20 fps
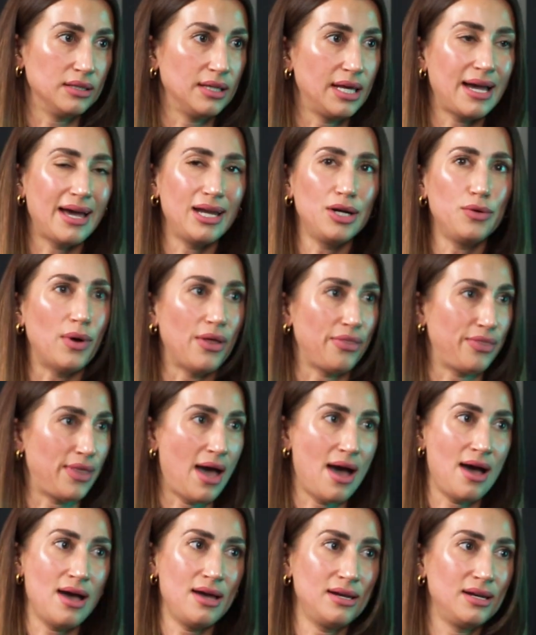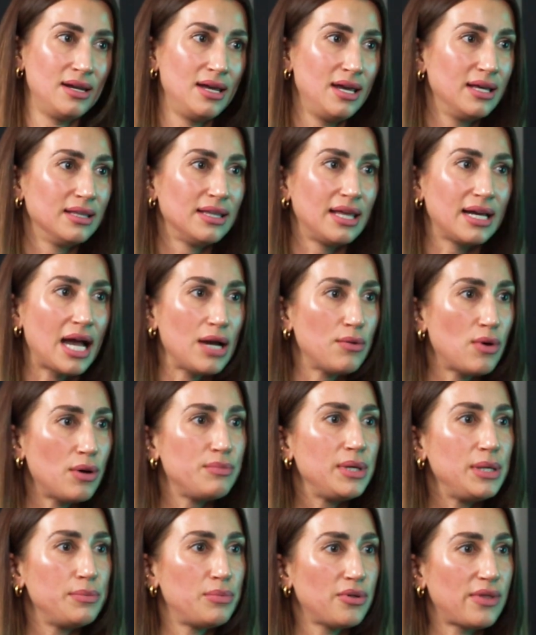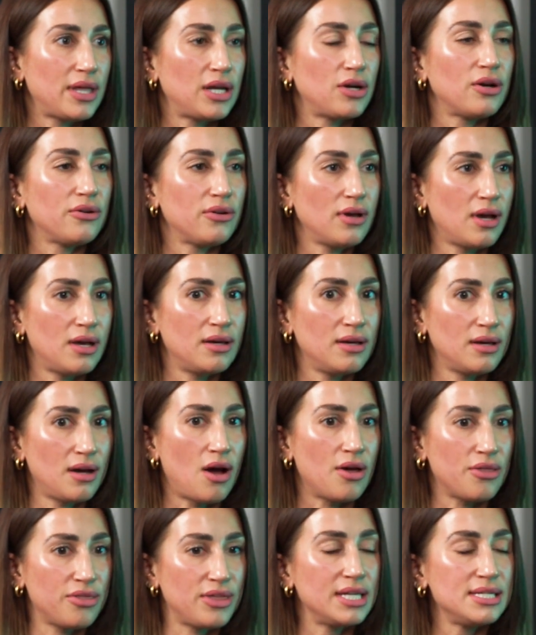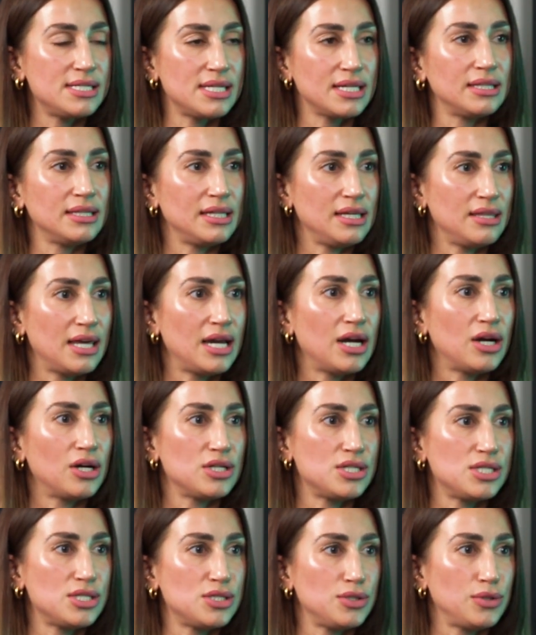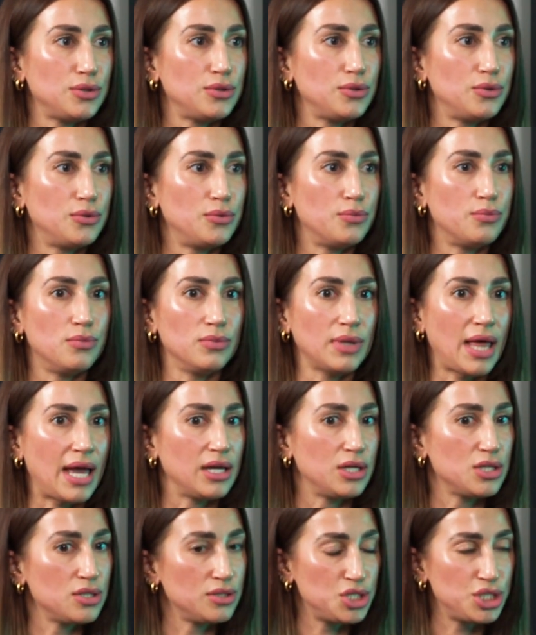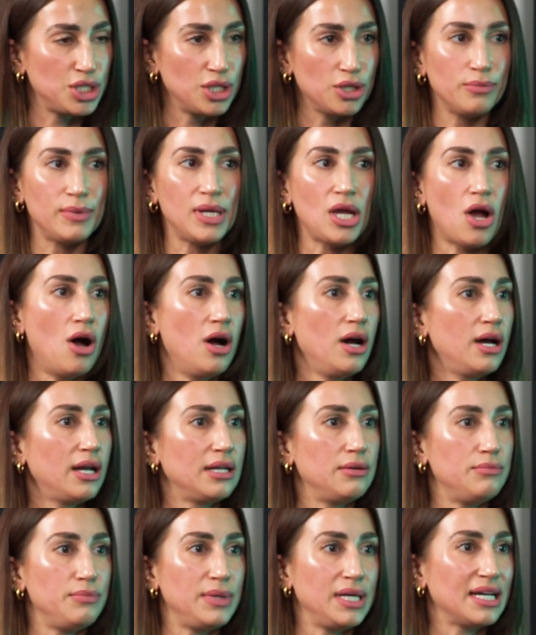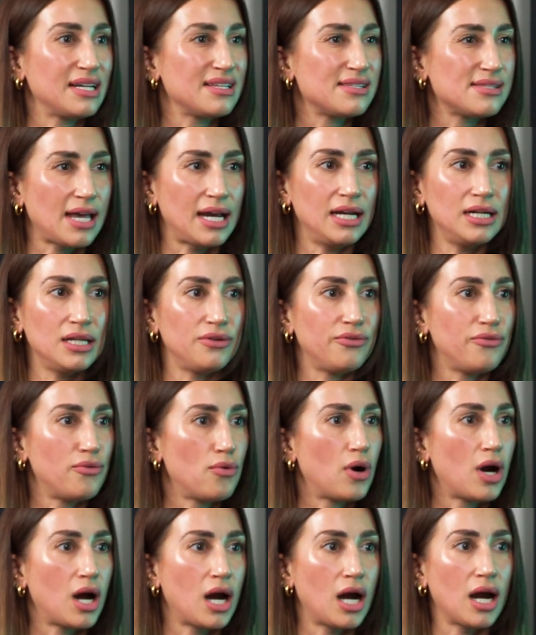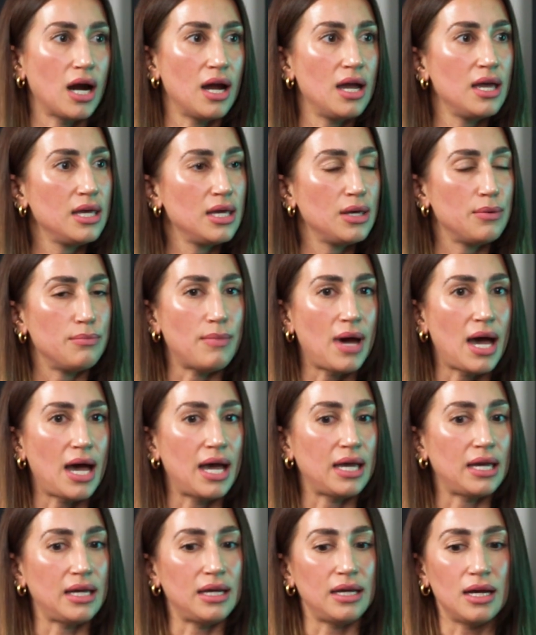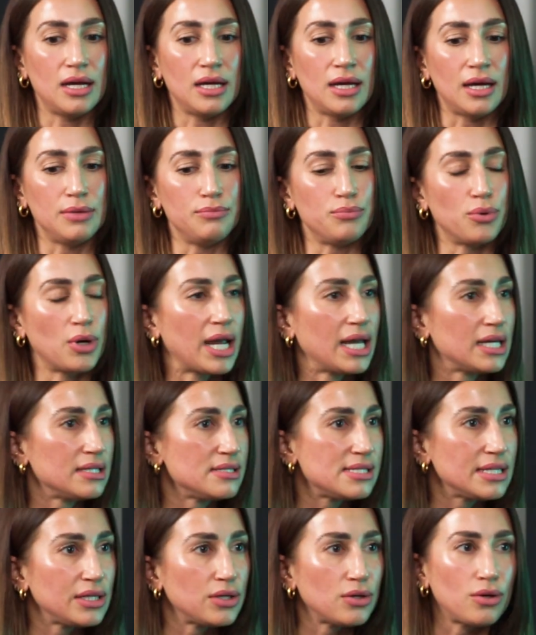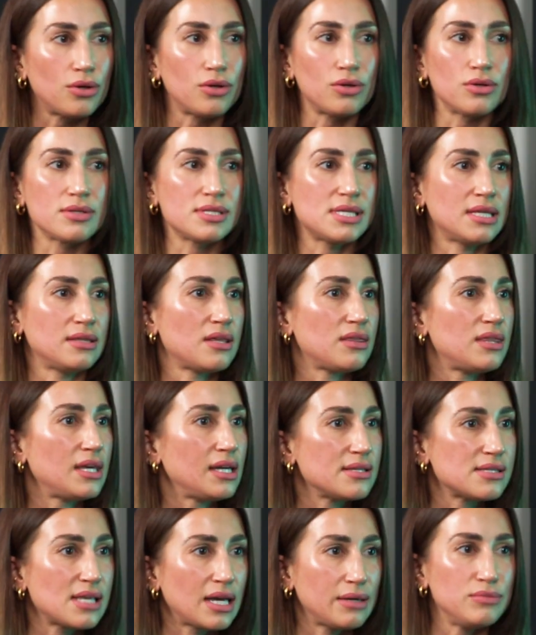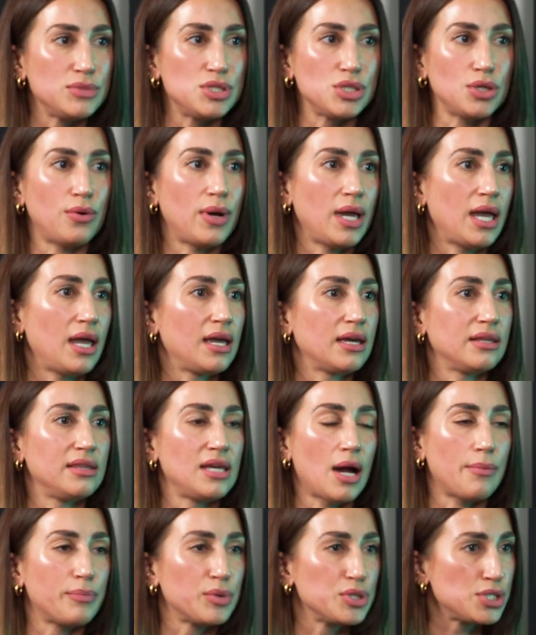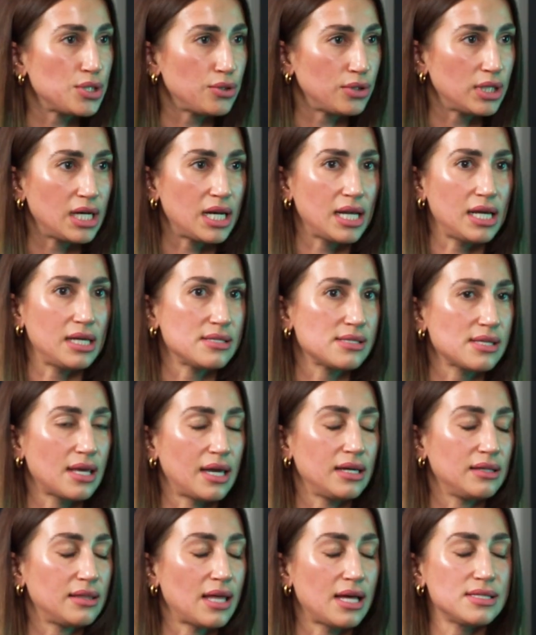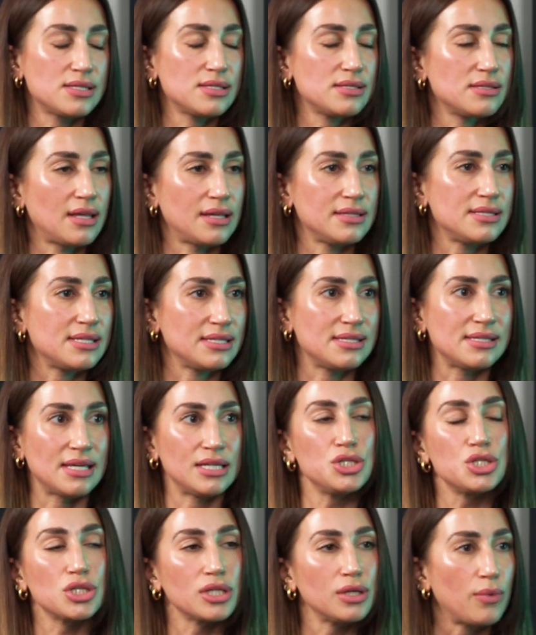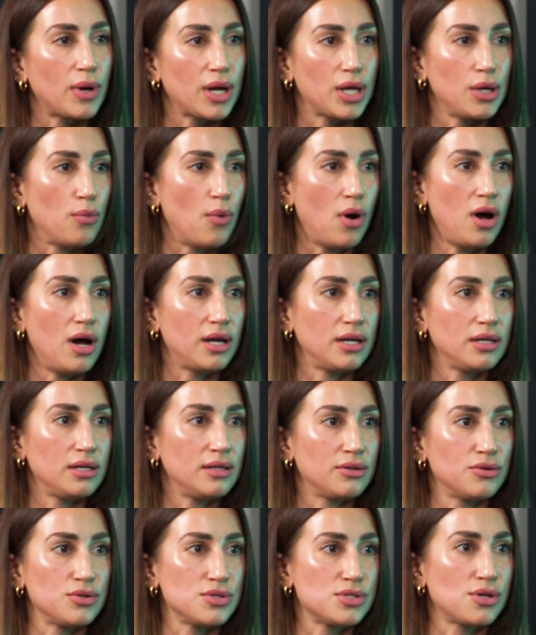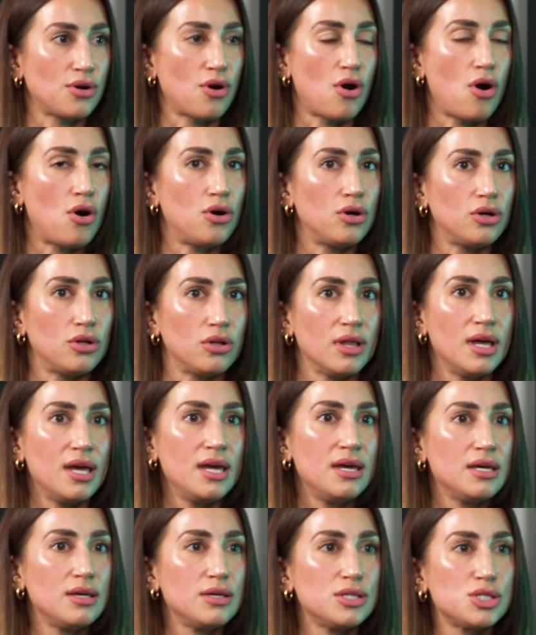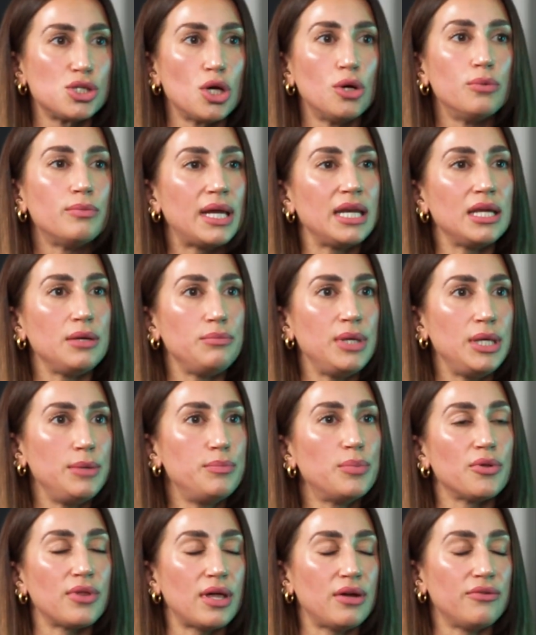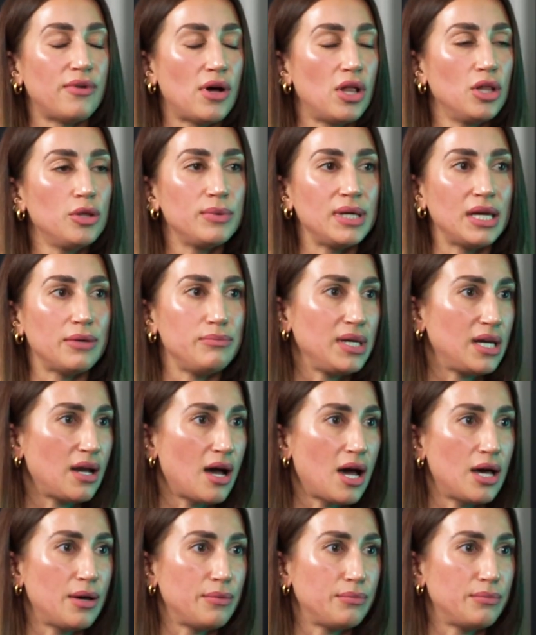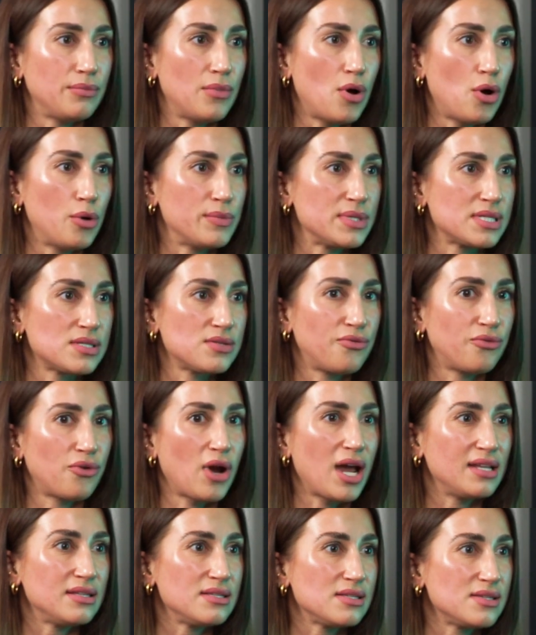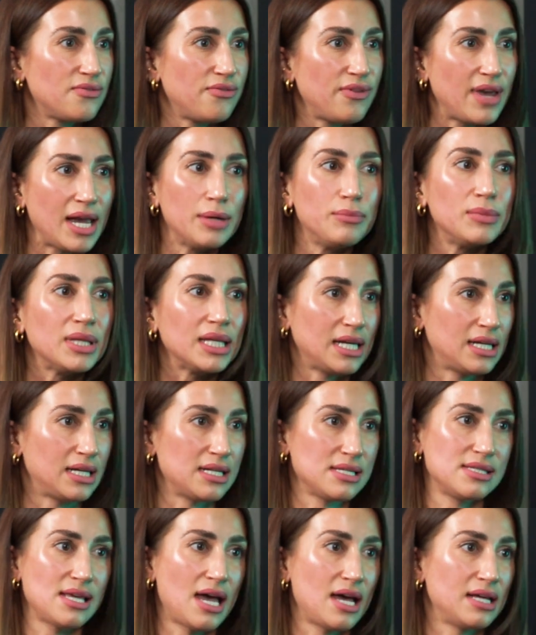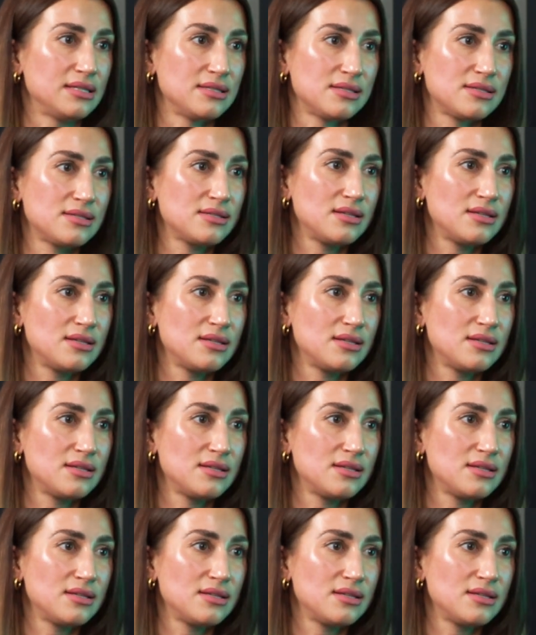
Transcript: Like, I don't want that. Like, I want people that are authentically there to like cheer me on and be excited for my brand deals and the things I'm doing and the opportunities. Like, that's essentially what you want. Those are all, so many people that follow me have become almost friends, family in a sense.